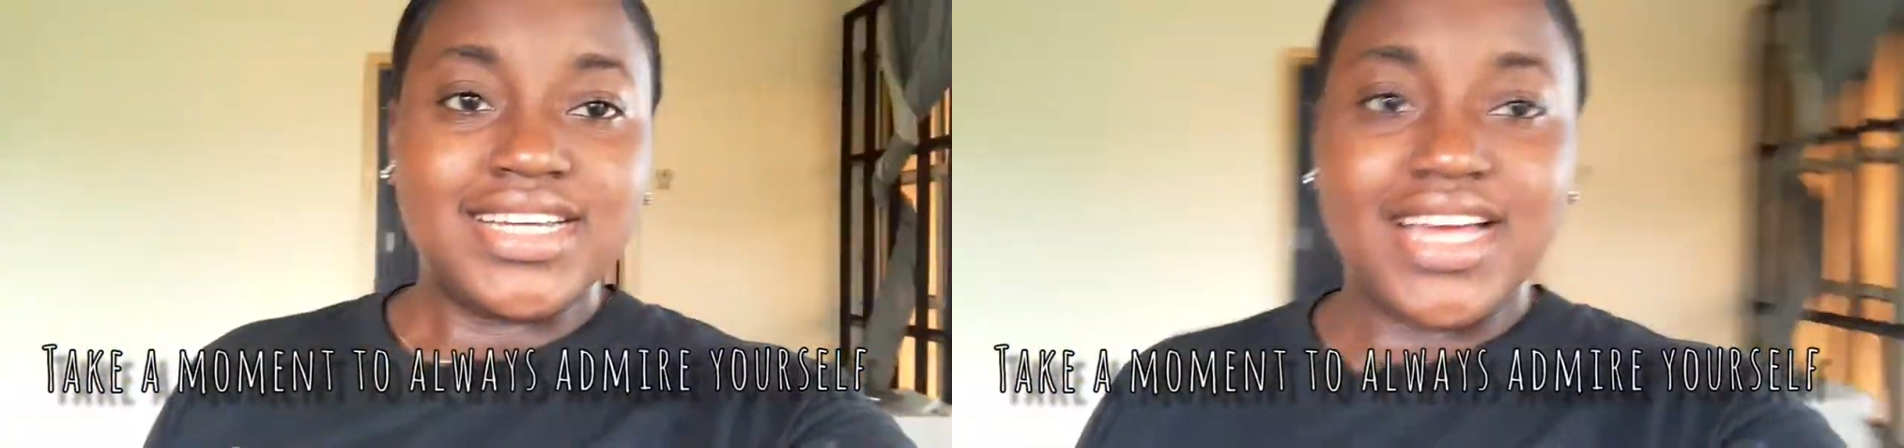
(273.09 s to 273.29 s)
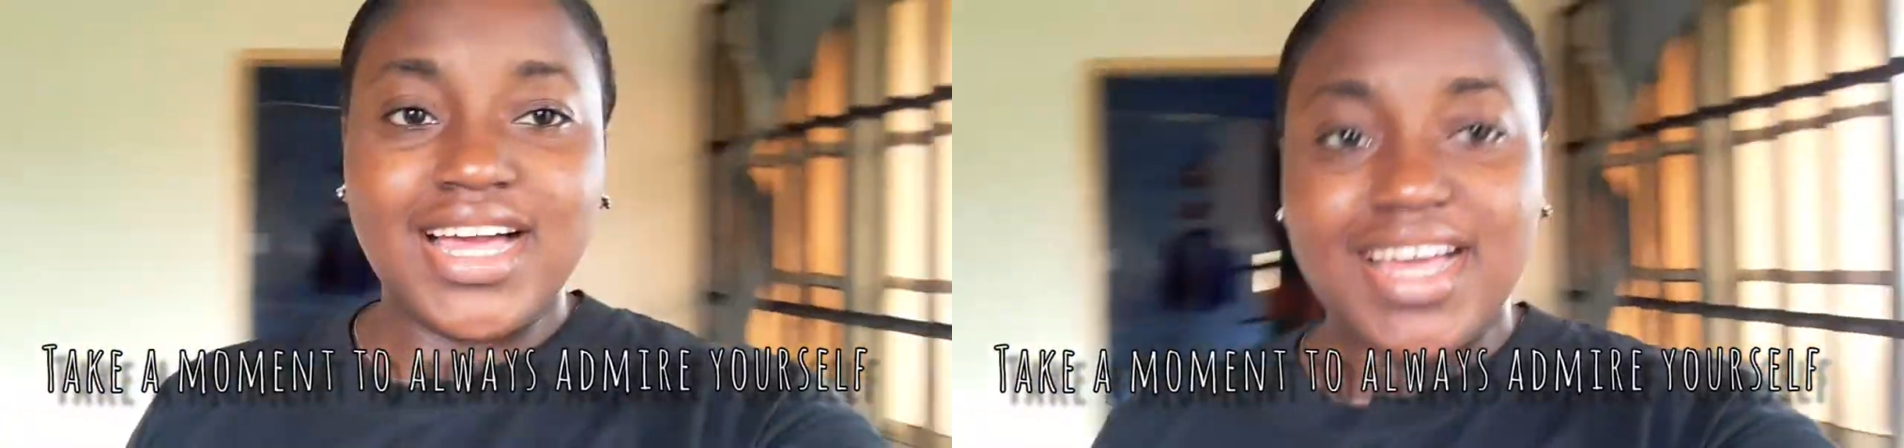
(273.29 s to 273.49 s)

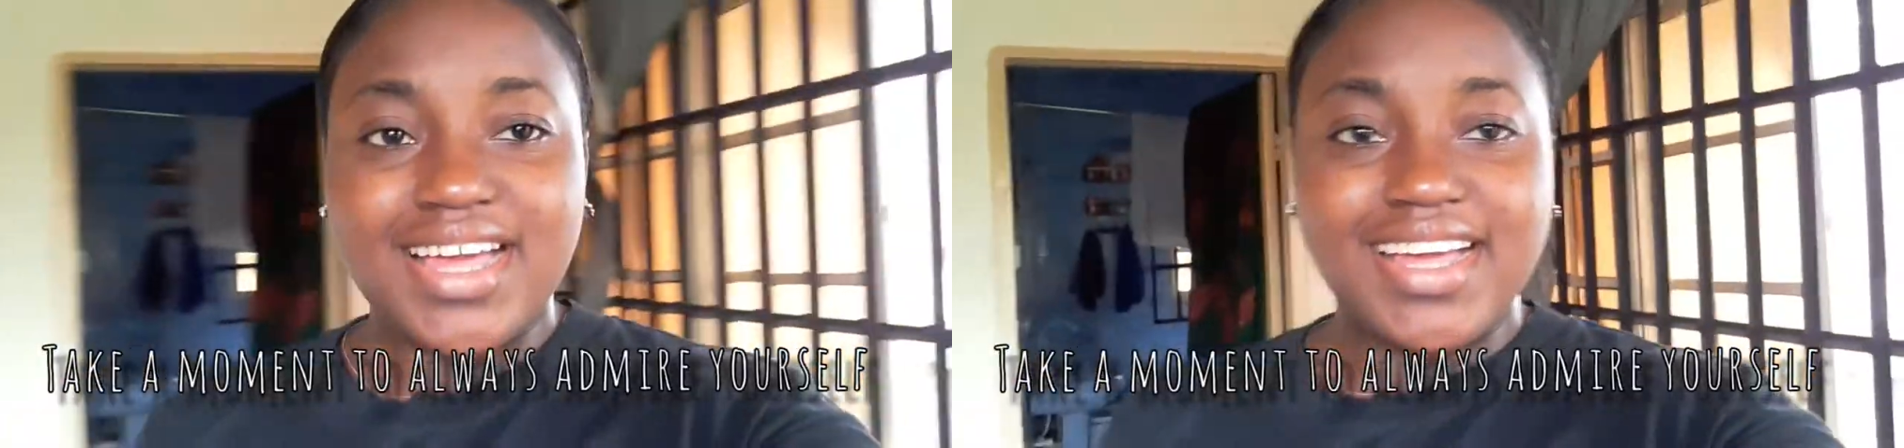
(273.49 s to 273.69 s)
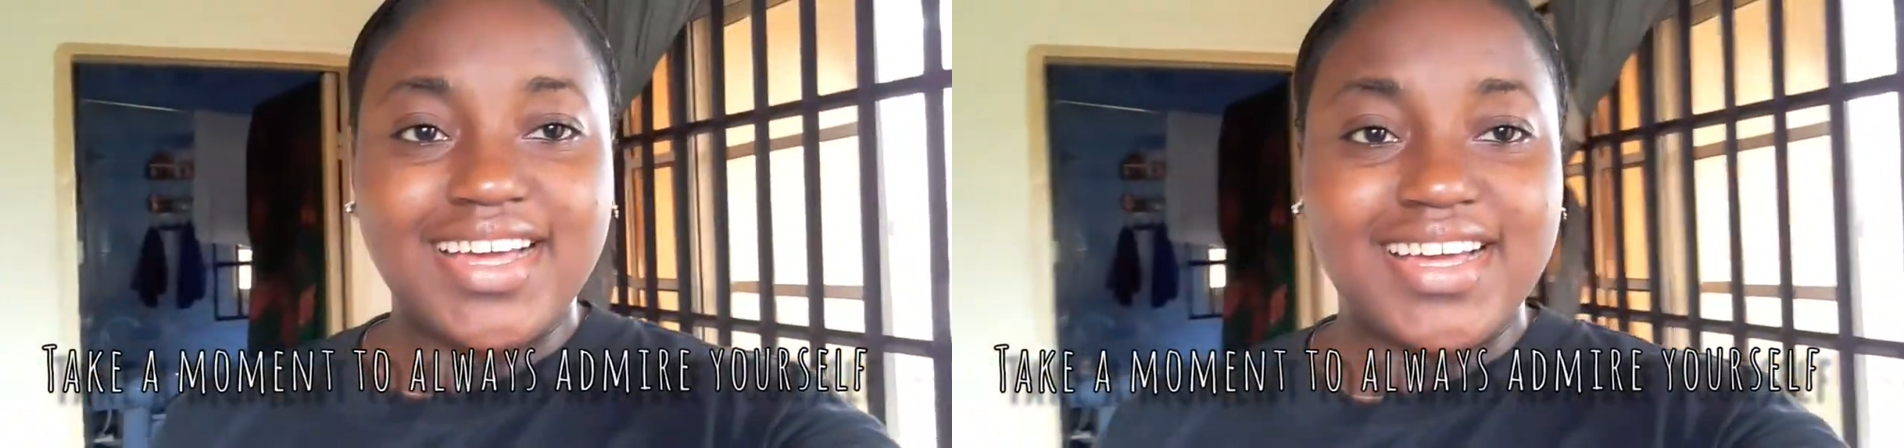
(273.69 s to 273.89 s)

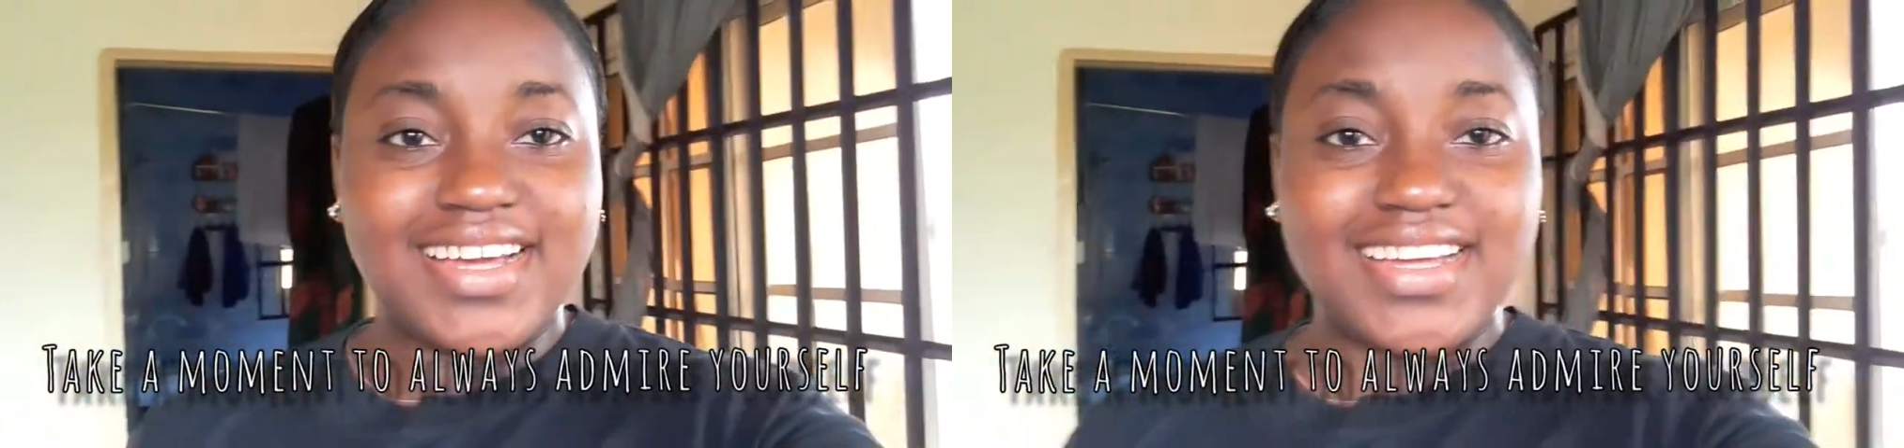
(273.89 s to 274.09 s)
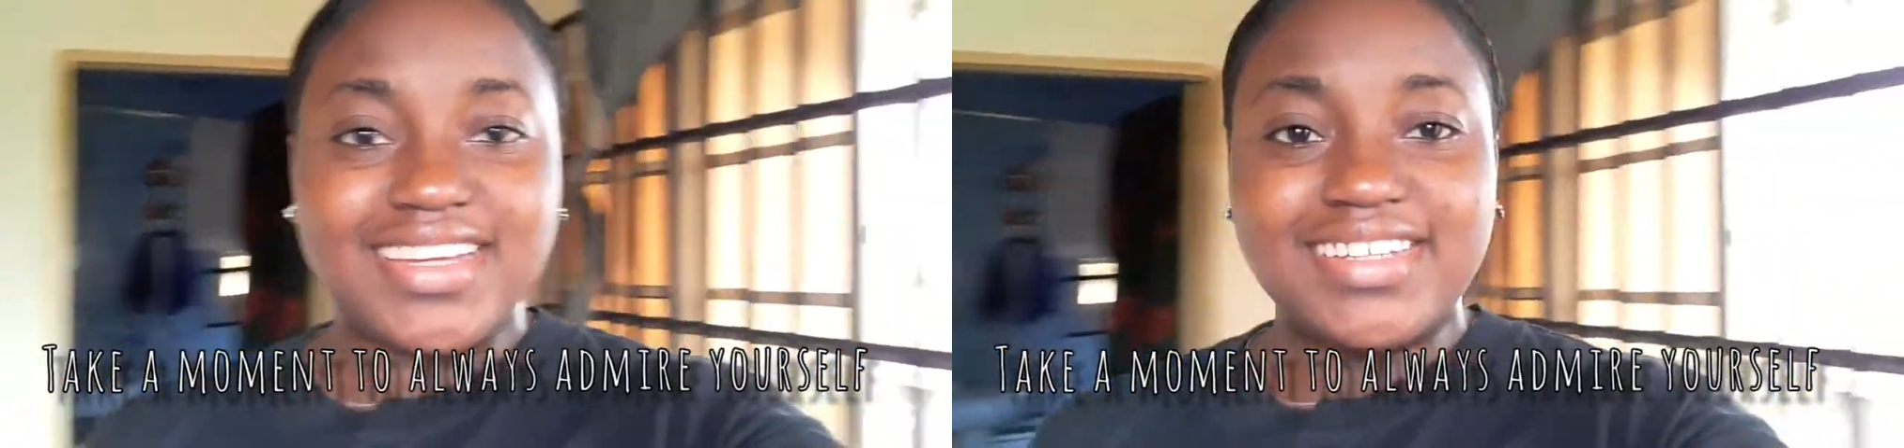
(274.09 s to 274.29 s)

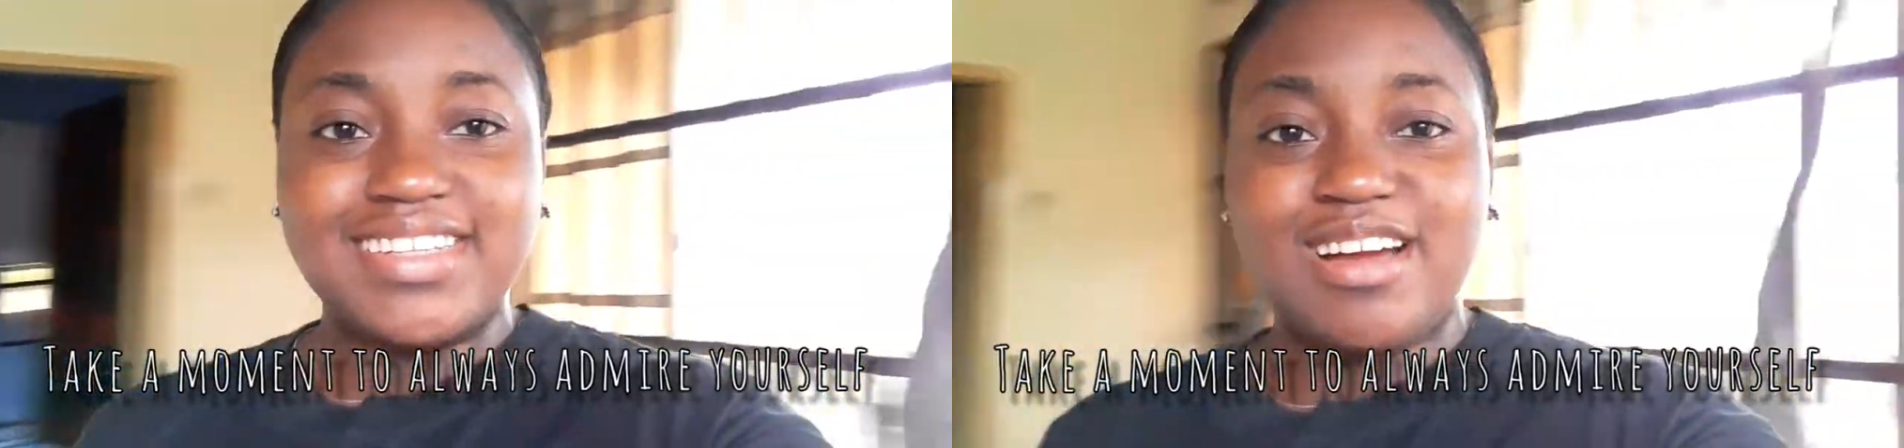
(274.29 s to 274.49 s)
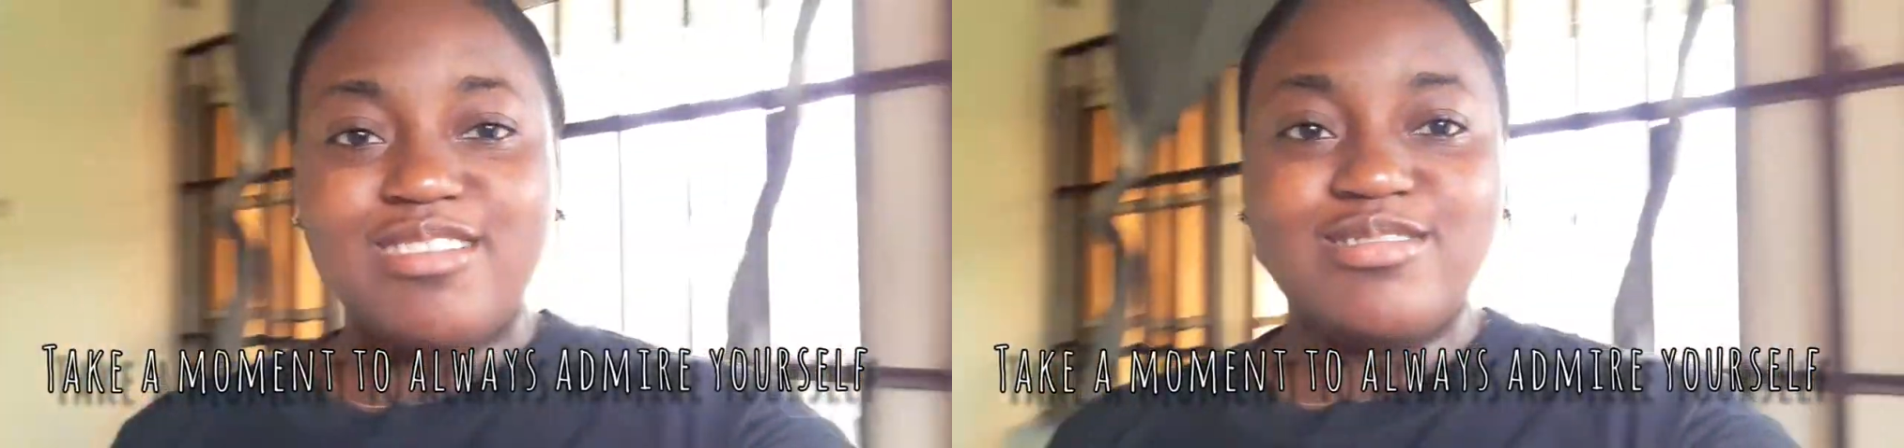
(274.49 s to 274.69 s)
Hey,
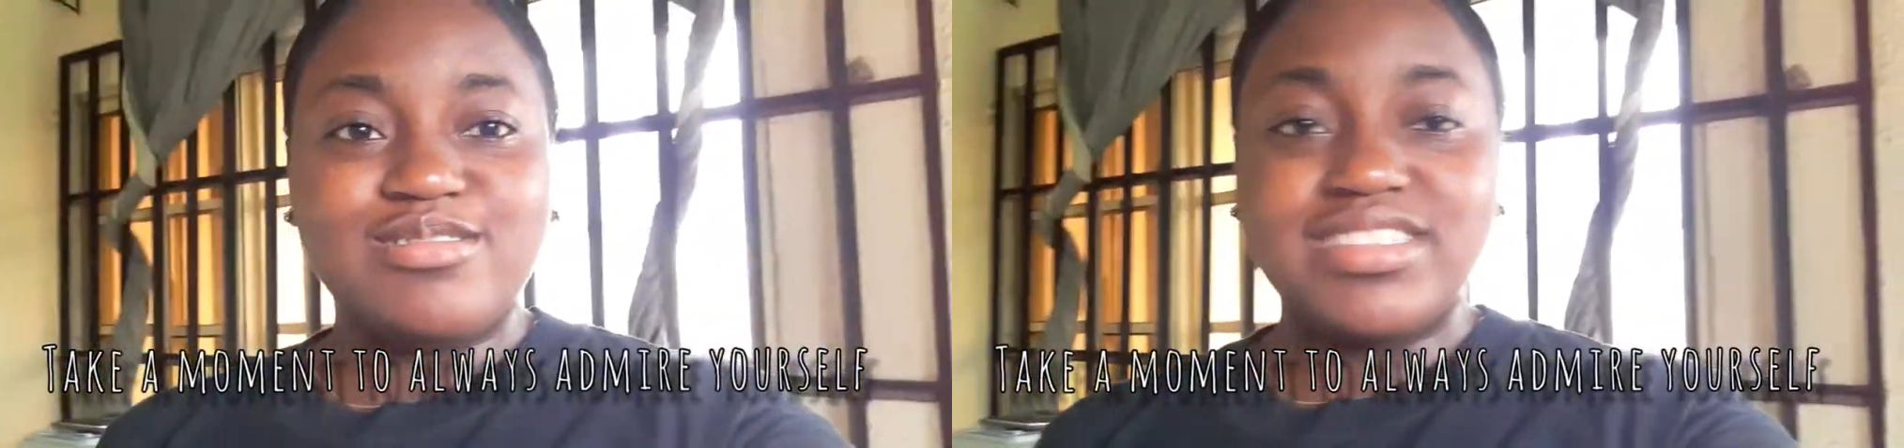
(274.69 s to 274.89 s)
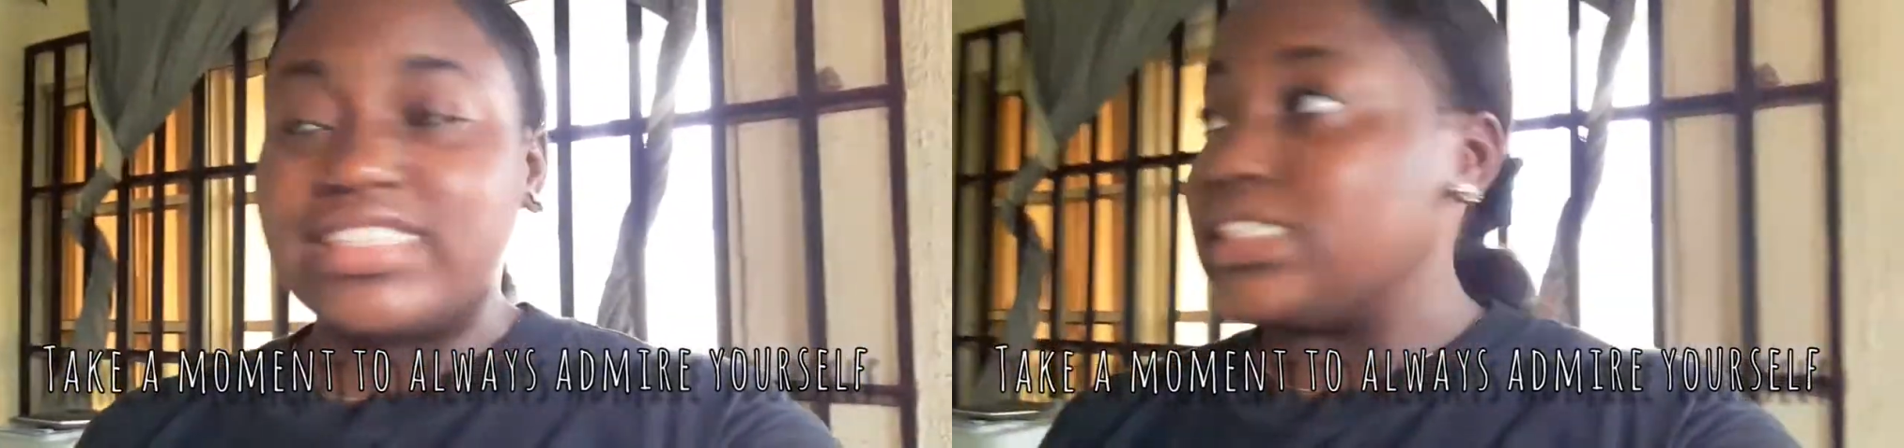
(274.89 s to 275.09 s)
their
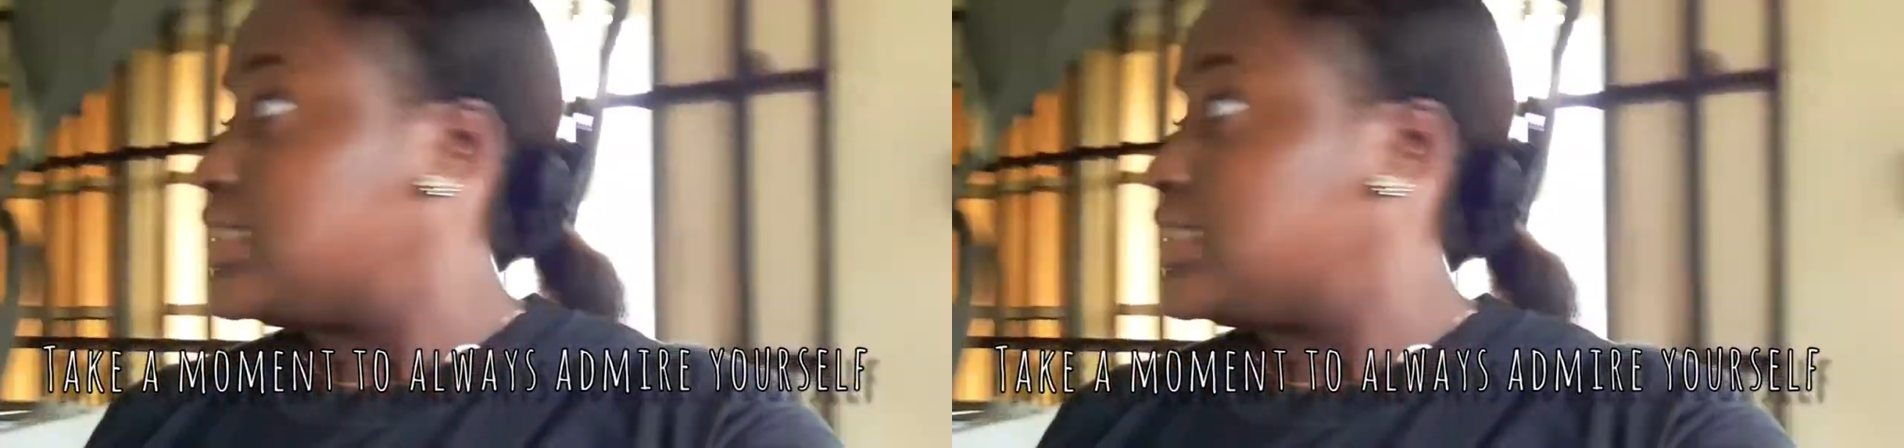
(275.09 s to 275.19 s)
uncles,